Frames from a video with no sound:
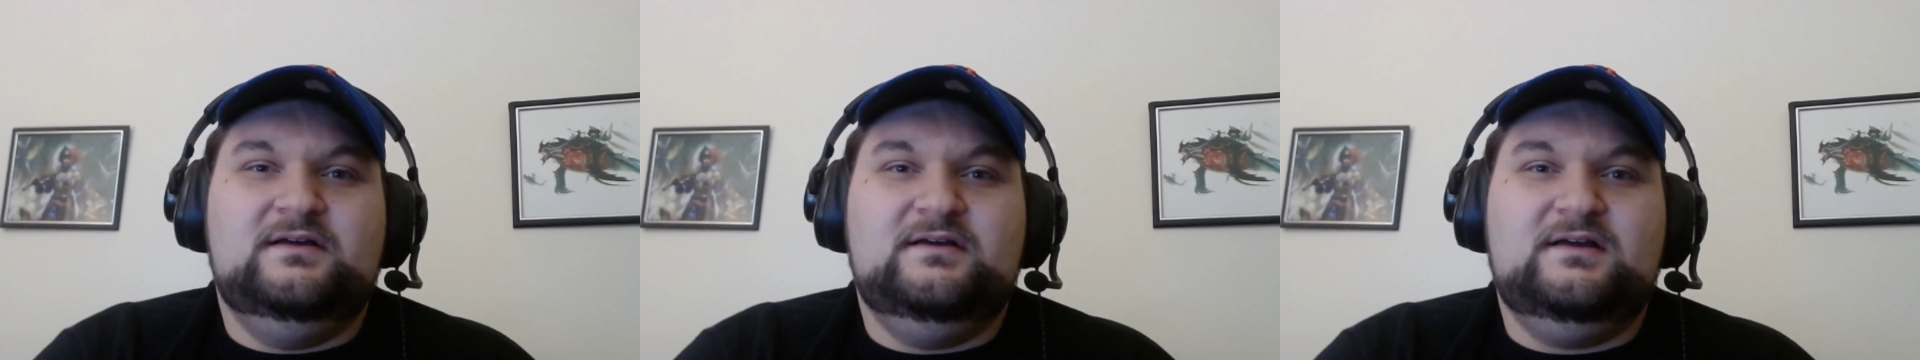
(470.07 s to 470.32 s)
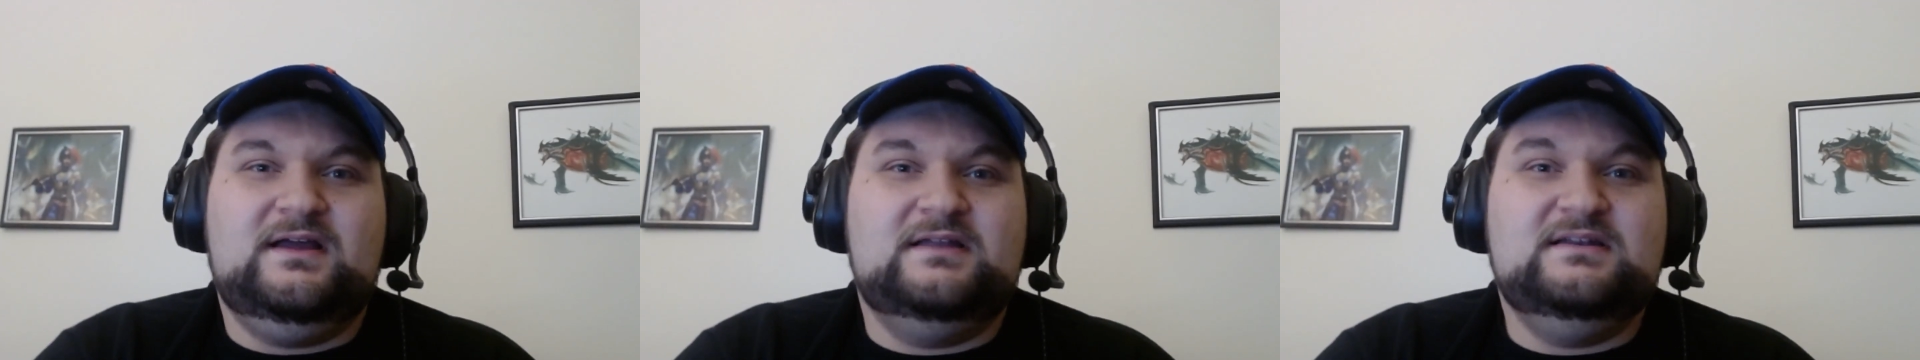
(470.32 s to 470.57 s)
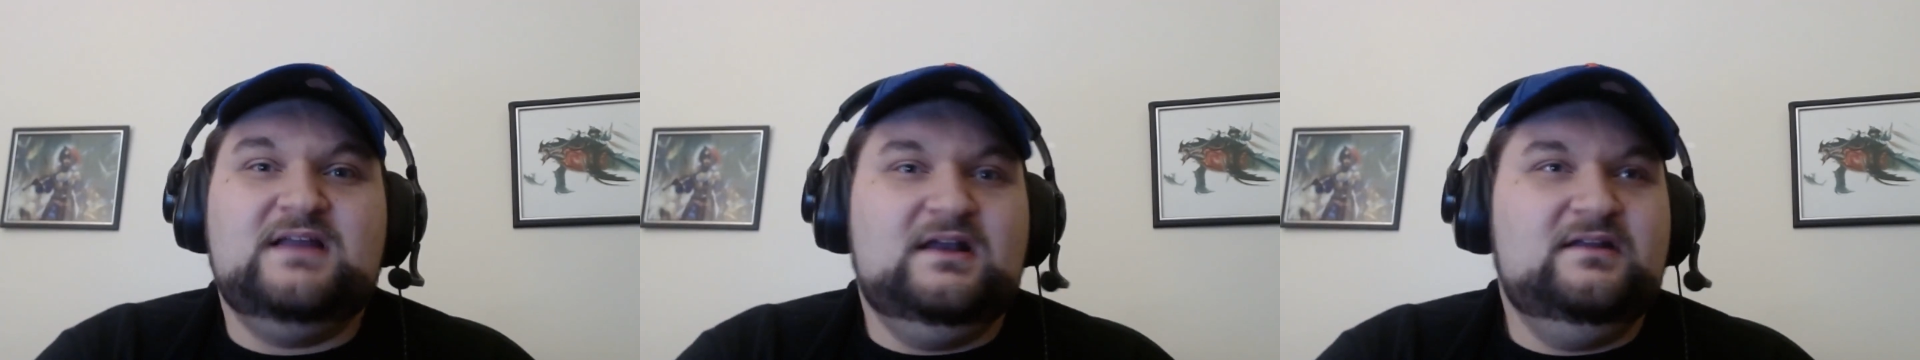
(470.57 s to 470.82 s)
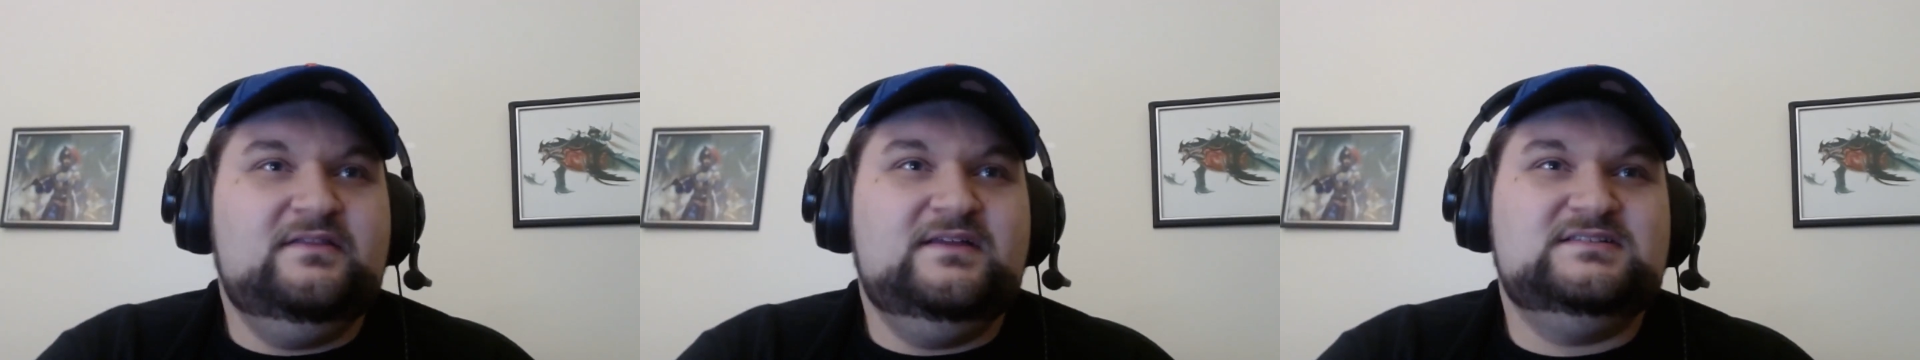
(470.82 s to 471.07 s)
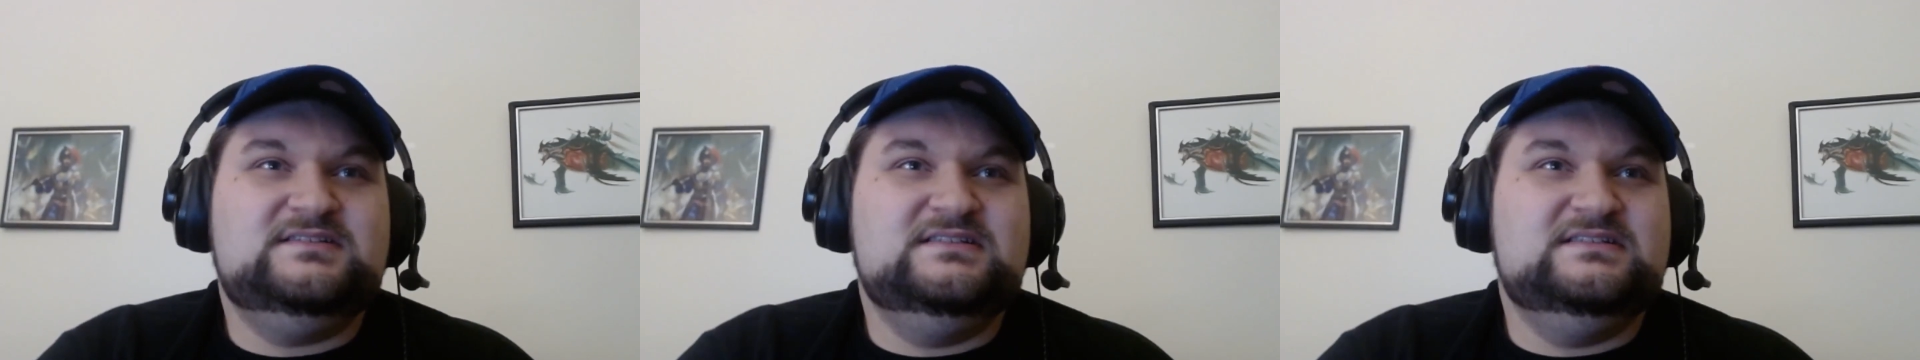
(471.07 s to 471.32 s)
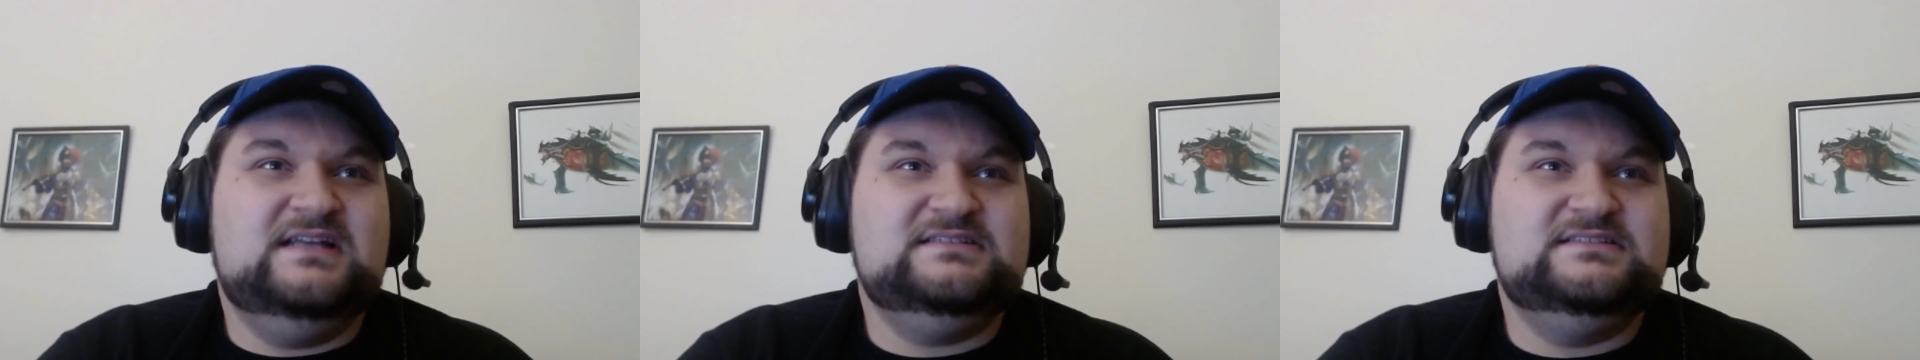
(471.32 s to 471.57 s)
again, none of this
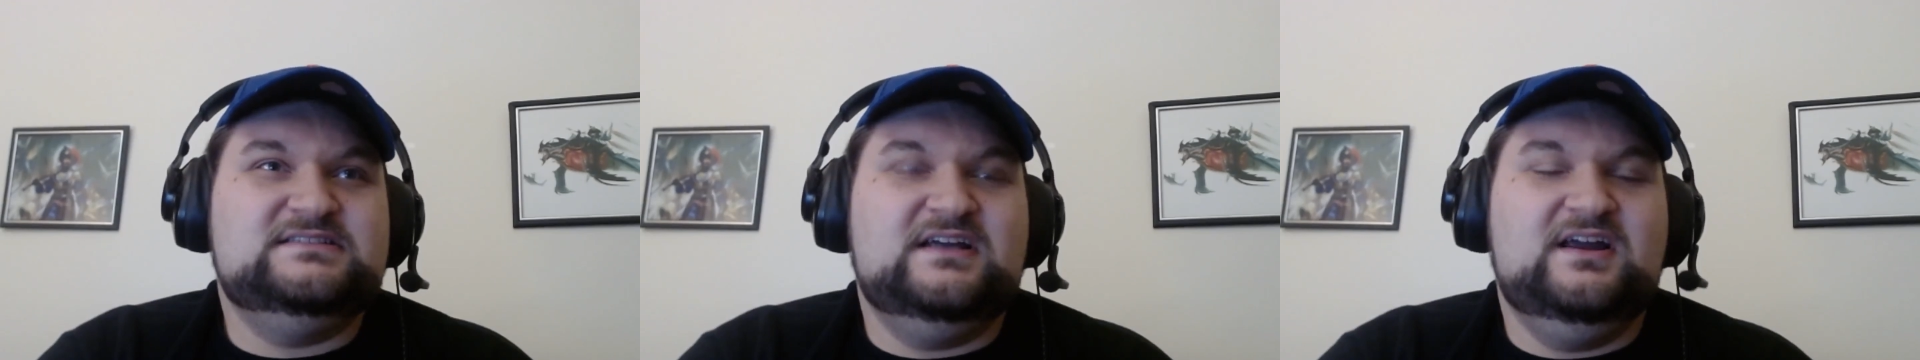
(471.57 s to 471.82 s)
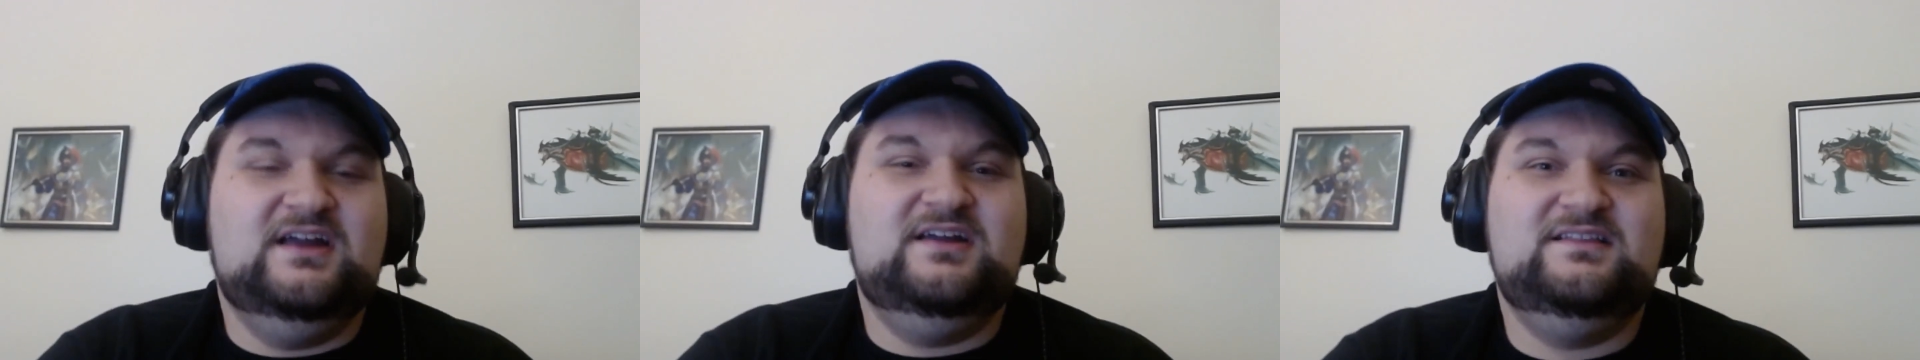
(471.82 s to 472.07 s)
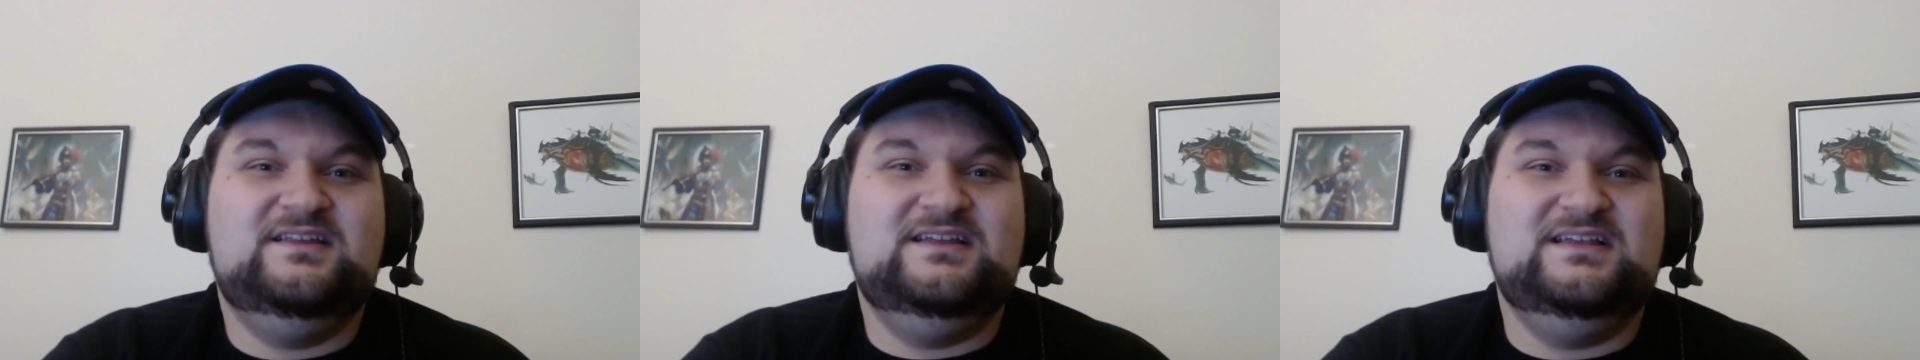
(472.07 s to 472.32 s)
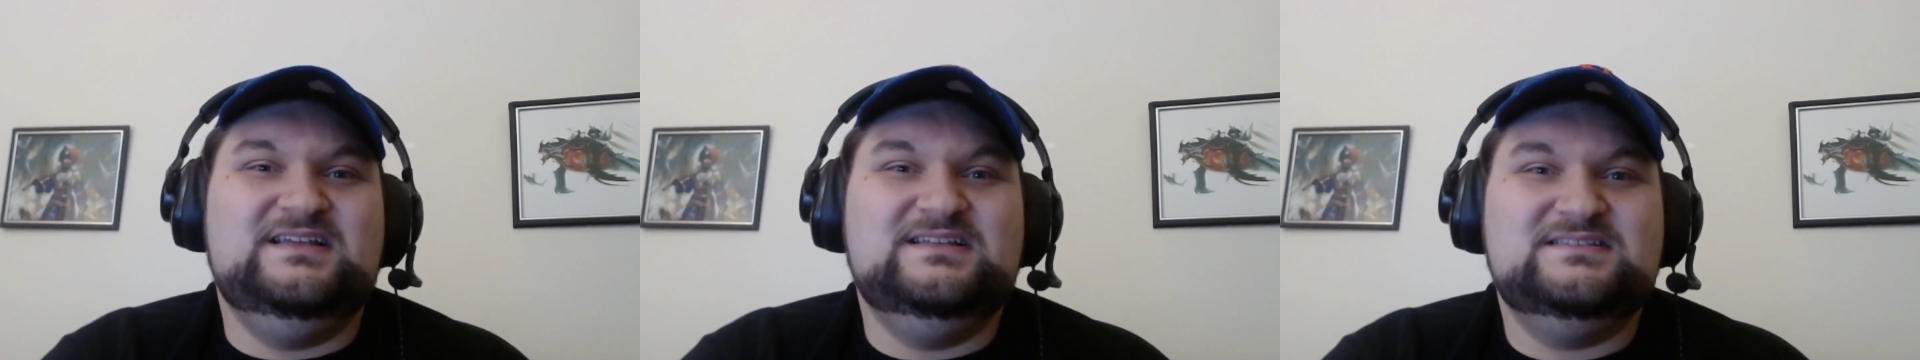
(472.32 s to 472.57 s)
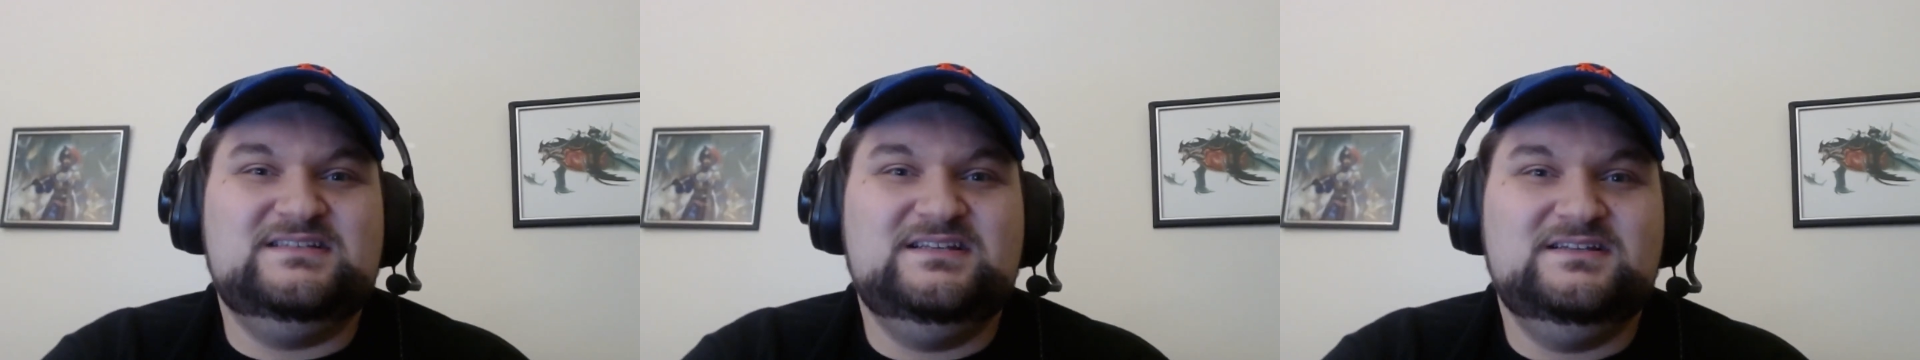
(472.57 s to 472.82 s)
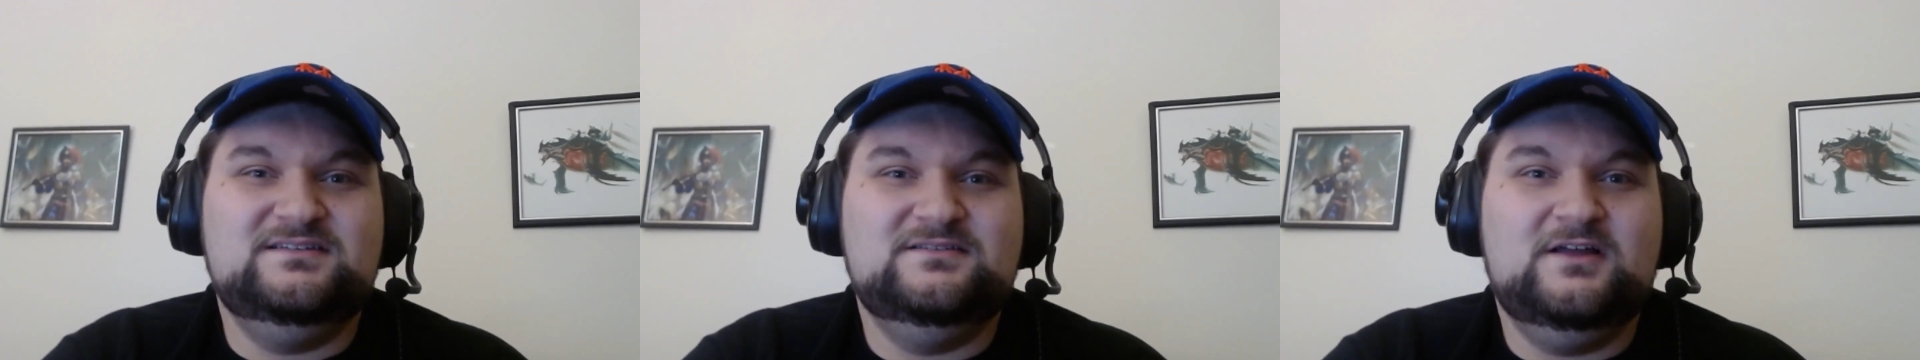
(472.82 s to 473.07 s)
is necessarily easy,